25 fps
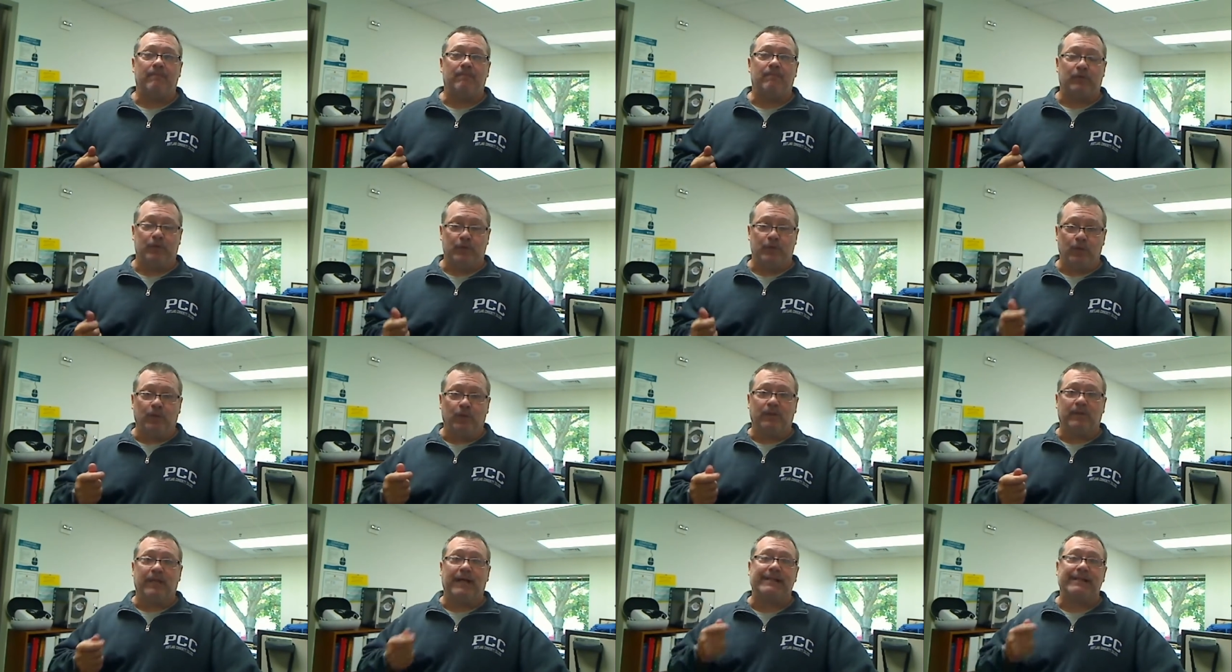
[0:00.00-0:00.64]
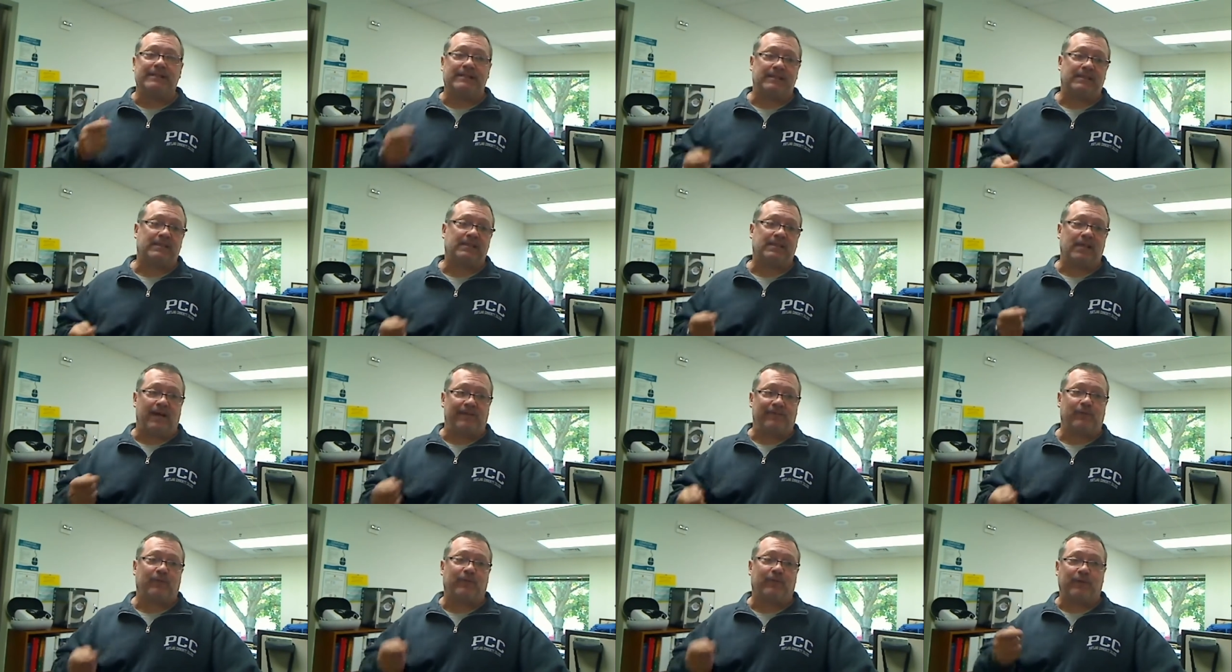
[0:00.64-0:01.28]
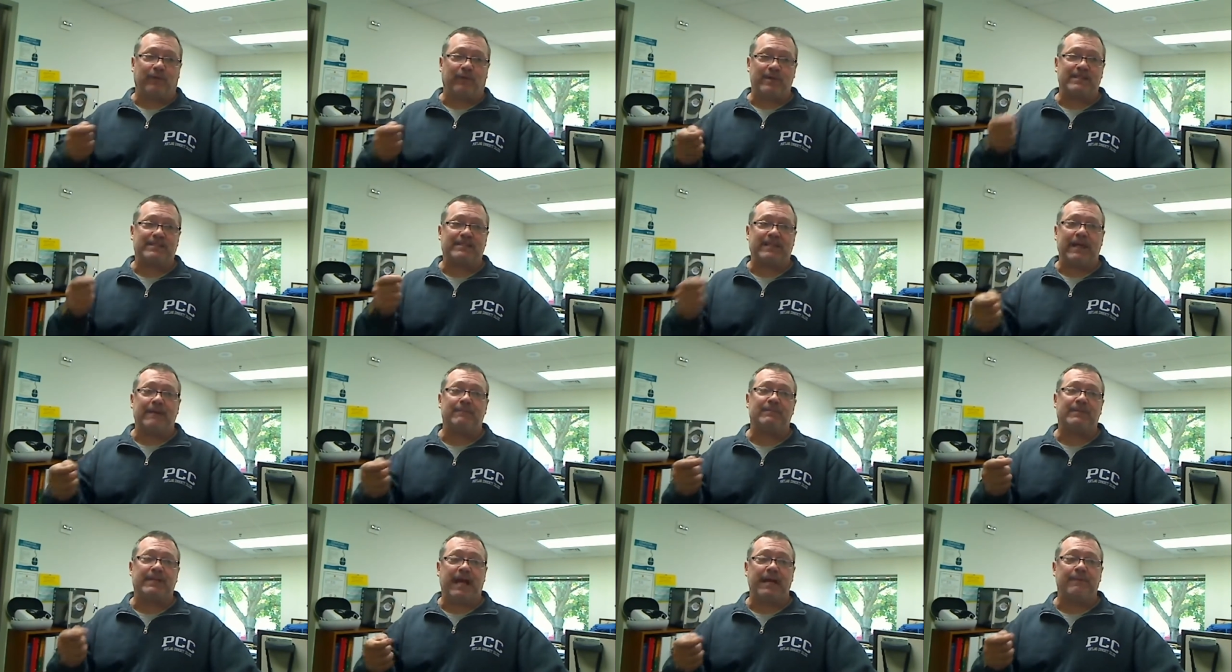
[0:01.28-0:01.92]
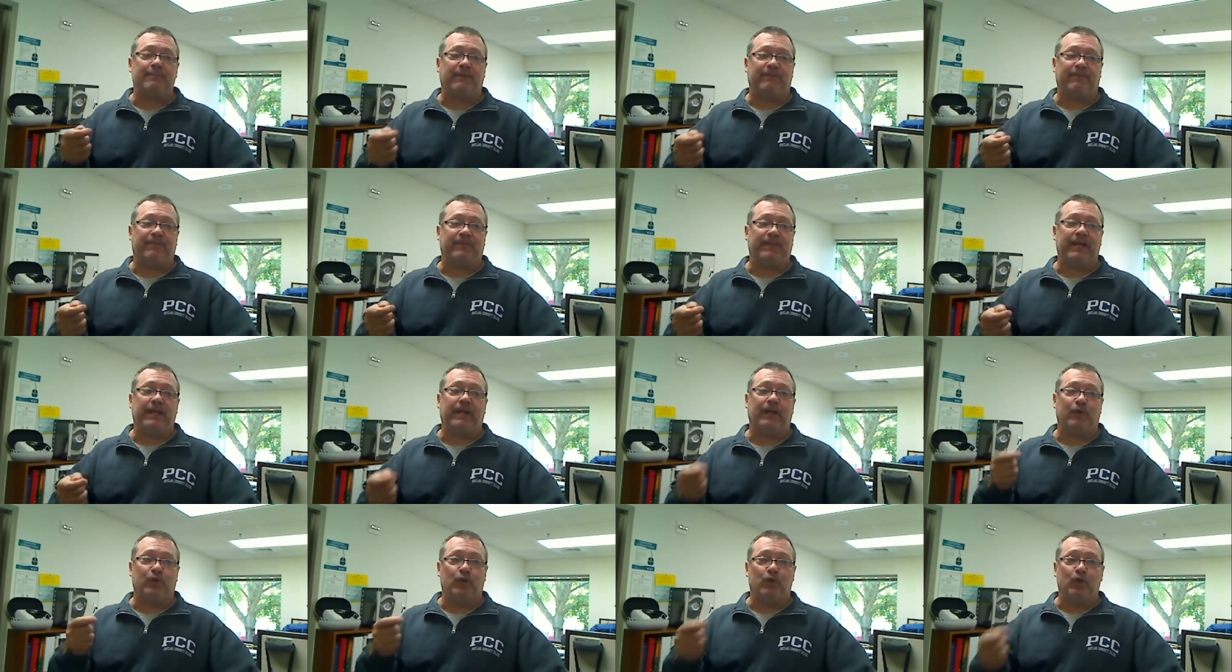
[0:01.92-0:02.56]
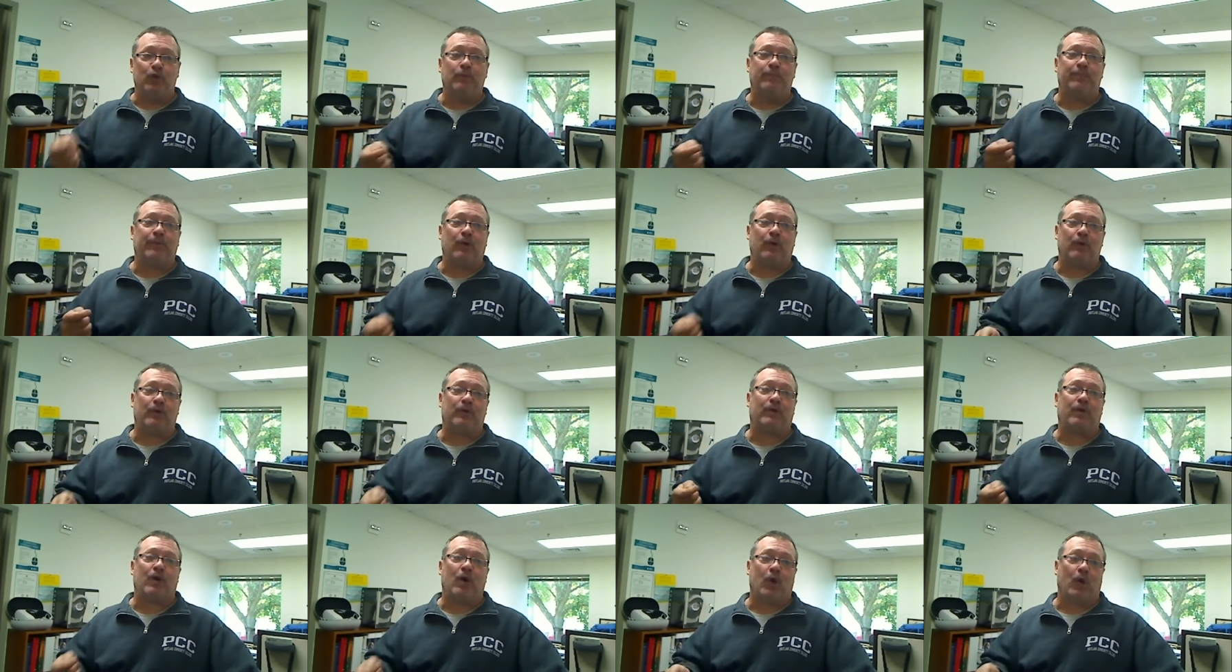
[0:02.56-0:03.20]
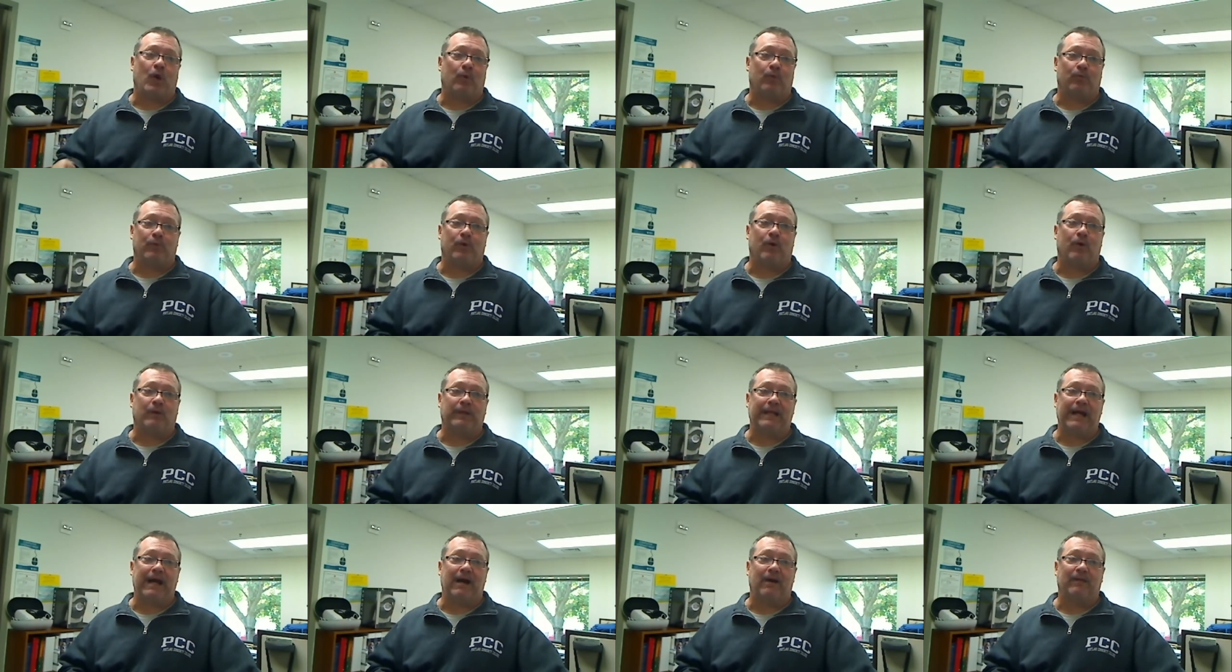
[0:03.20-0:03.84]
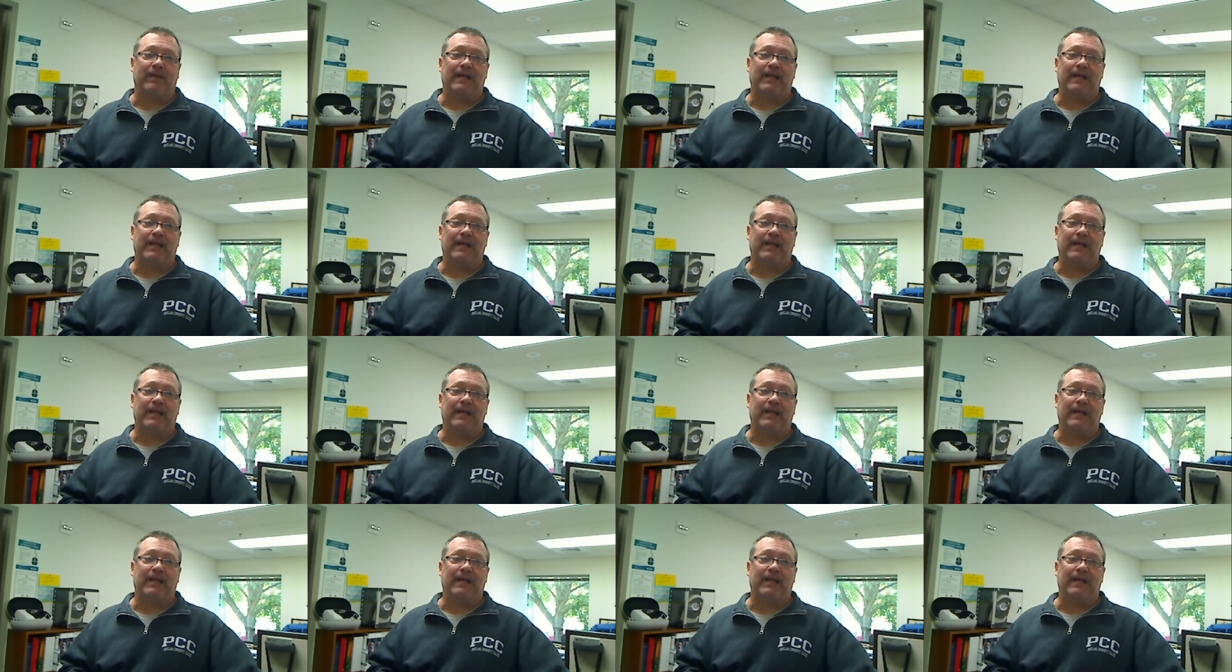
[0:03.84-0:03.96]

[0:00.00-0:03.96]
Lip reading: utilize this software for the same type of thing, new protocol rollout.